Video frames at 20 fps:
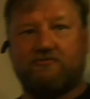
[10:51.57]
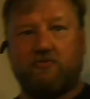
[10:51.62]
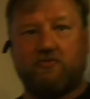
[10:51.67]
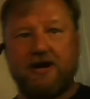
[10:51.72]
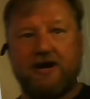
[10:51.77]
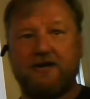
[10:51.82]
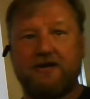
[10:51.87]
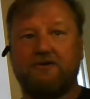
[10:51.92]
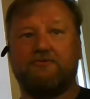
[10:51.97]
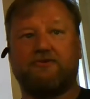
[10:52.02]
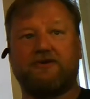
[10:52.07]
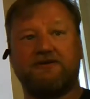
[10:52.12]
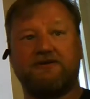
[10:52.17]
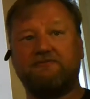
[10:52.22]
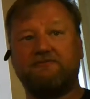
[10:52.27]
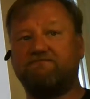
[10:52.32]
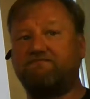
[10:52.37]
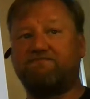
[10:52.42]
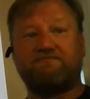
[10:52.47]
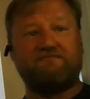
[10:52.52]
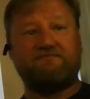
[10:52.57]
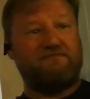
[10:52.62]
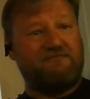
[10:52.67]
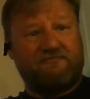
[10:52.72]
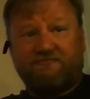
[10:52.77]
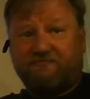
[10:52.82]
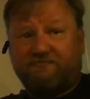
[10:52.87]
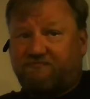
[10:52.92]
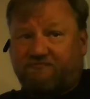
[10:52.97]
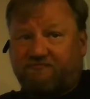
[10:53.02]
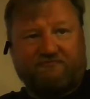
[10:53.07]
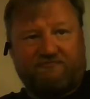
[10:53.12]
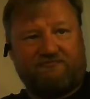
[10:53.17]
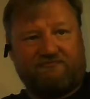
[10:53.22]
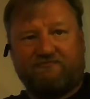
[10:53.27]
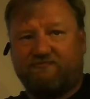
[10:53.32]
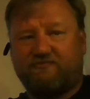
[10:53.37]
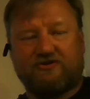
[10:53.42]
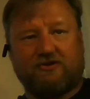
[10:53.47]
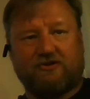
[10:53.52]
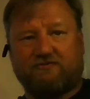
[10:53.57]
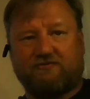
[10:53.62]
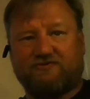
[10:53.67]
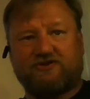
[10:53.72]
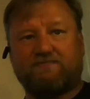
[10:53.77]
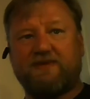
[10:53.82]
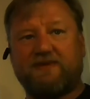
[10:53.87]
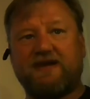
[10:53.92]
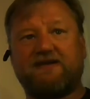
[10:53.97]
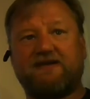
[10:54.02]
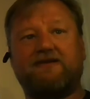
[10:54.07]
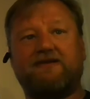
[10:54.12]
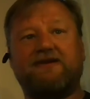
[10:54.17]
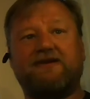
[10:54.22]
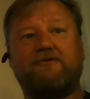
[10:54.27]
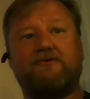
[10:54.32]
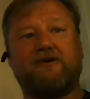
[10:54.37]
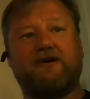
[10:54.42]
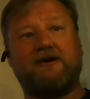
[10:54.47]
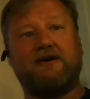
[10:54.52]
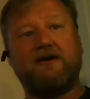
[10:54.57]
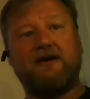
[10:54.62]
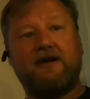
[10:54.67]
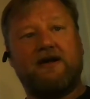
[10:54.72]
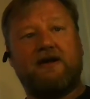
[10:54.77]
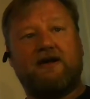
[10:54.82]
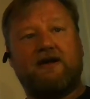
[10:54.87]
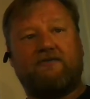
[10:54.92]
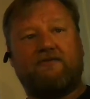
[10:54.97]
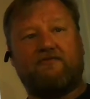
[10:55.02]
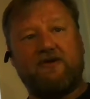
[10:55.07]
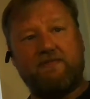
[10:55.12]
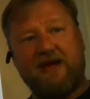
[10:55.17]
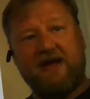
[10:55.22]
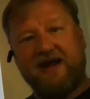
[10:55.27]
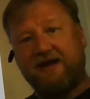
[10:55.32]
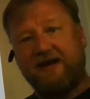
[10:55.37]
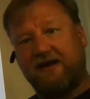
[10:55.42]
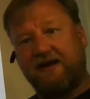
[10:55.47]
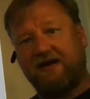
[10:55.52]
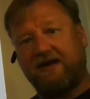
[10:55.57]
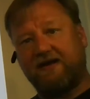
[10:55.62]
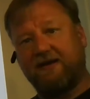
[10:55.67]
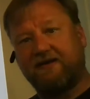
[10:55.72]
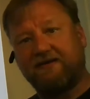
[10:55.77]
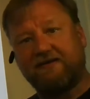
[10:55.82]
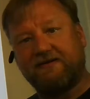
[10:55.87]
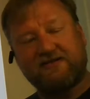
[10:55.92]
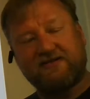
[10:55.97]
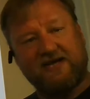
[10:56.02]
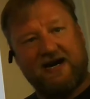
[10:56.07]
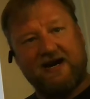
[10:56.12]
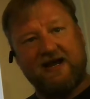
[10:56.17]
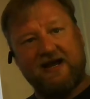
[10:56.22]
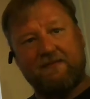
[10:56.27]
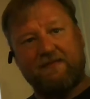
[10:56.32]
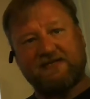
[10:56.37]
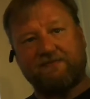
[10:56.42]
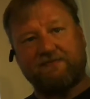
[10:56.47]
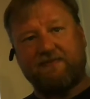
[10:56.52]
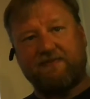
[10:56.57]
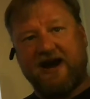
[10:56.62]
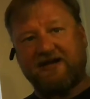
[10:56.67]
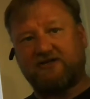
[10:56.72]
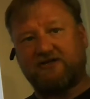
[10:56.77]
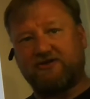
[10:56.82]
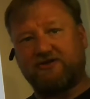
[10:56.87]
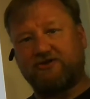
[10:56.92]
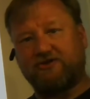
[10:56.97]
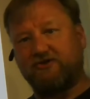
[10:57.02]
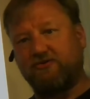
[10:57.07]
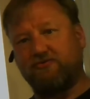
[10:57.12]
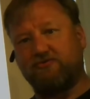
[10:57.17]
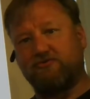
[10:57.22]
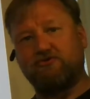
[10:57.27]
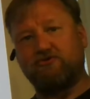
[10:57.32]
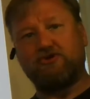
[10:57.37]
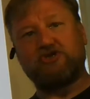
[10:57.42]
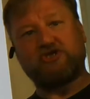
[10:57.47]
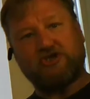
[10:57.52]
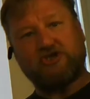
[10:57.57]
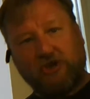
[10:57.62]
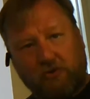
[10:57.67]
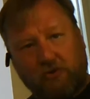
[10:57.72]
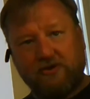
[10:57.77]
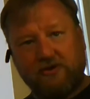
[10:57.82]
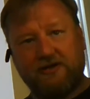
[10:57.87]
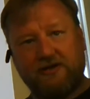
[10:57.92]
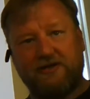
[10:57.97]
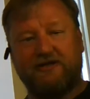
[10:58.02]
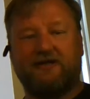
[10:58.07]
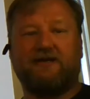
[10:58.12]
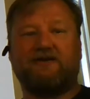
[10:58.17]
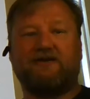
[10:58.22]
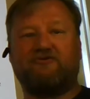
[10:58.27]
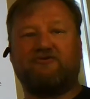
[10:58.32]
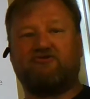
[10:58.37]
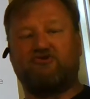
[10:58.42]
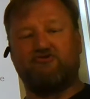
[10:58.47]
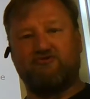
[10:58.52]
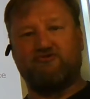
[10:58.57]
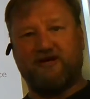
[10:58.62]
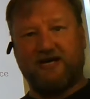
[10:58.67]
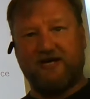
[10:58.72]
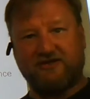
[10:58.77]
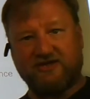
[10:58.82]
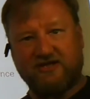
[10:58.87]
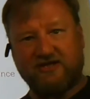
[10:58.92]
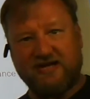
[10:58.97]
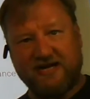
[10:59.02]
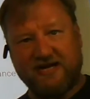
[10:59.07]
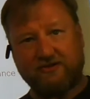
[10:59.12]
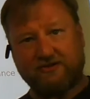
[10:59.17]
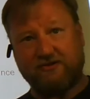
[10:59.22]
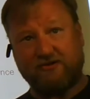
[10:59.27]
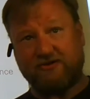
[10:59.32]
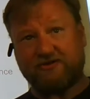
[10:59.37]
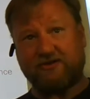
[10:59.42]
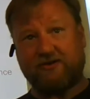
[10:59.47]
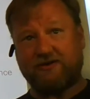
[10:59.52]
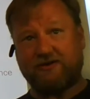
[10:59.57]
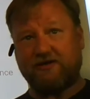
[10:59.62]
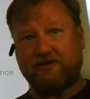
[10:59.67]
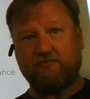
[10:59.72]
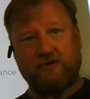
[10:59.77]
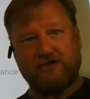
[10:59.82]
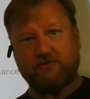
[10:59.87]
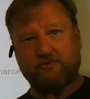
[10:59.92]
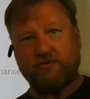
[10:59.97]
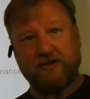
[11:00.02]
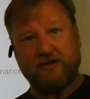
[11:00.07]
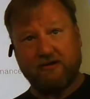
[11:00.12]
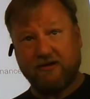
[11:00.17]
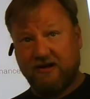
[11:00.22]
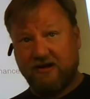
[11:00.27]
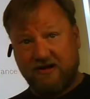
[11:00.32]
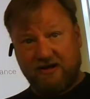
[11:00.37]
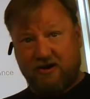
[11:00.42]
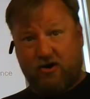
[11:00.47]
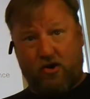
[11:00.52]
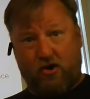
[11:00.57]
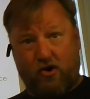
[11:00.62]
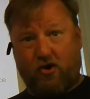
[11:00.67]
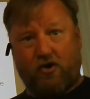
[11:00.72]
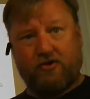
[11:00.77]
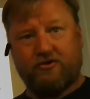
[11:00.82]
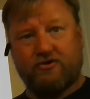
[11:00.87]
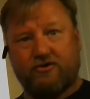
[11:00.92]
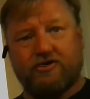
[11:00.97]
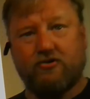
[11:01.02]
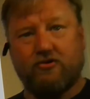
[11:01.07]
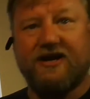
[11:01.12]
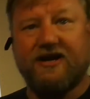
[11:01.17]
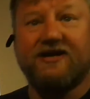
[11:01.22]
where you can sort of spend your remaining time as a bachelor student solely doing international study, which will earn you an